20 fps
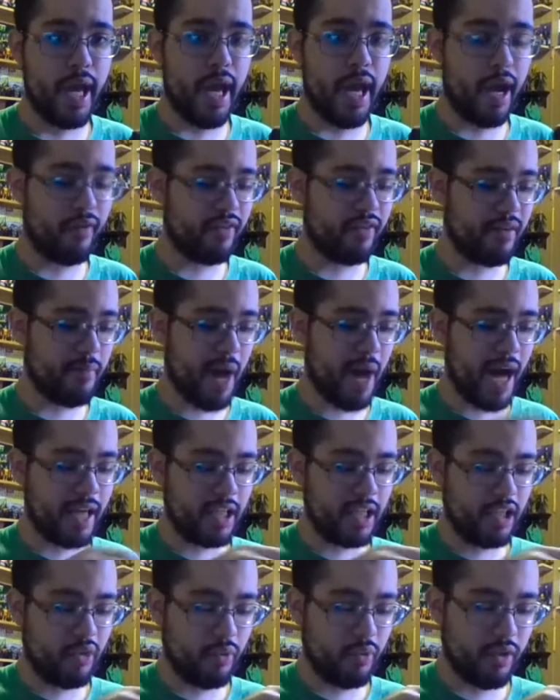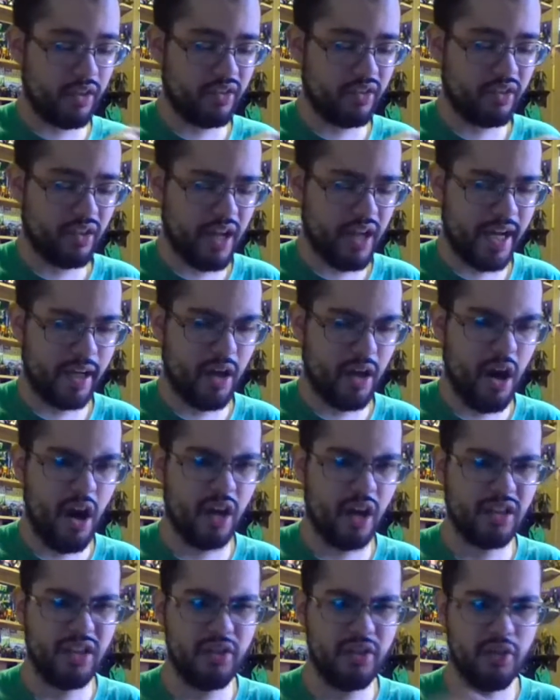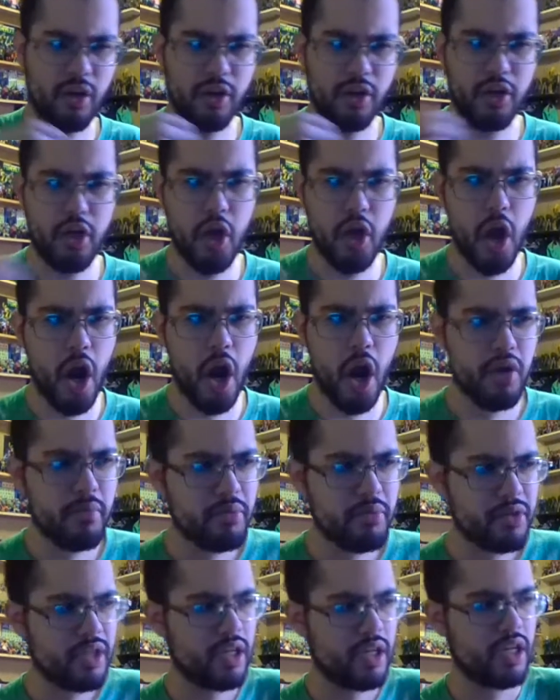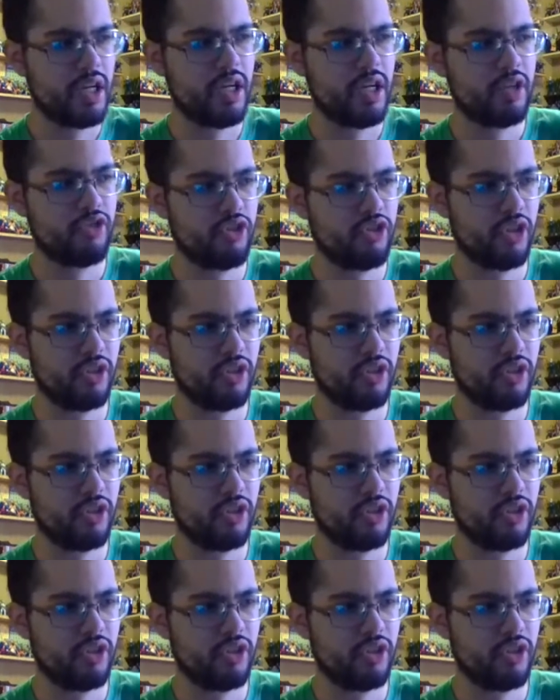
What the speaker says: Everybody was like, oh, these are garbage.